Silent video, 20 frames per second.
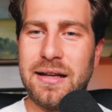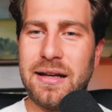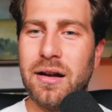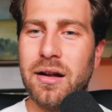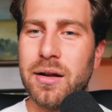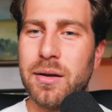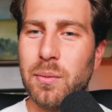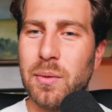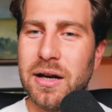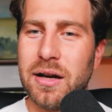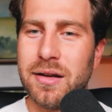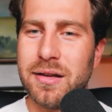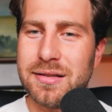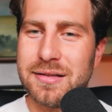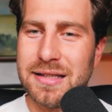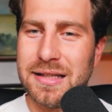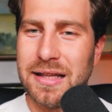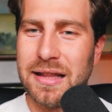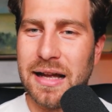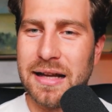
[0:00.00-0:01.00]
And when I
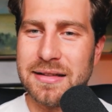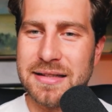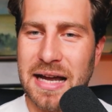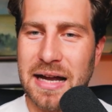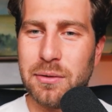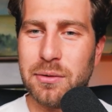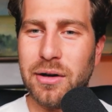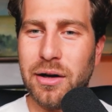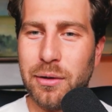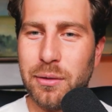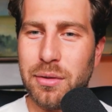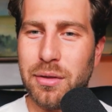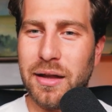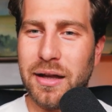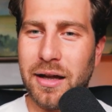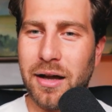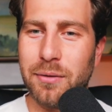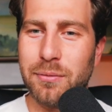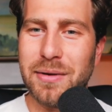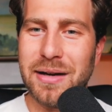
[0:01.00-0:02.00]
see that download
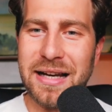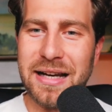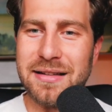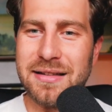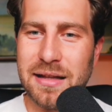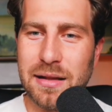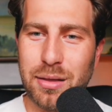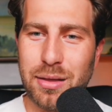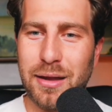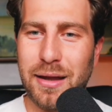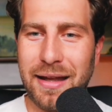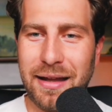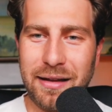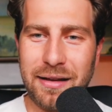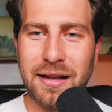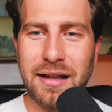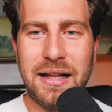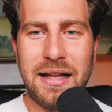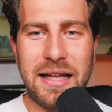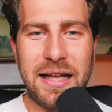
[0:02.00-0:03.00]
thing, I really did
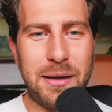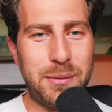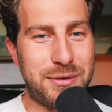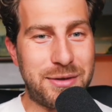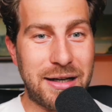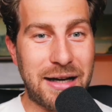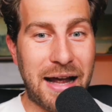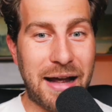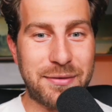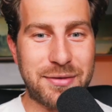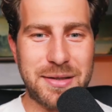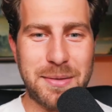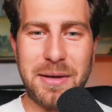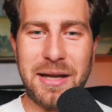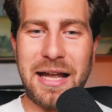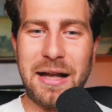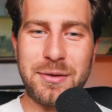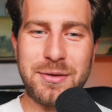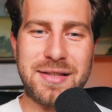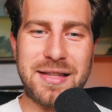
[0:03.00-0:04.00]
think it was going to have
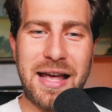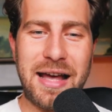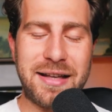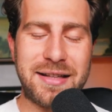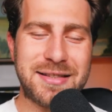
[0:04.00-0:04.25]
something else there.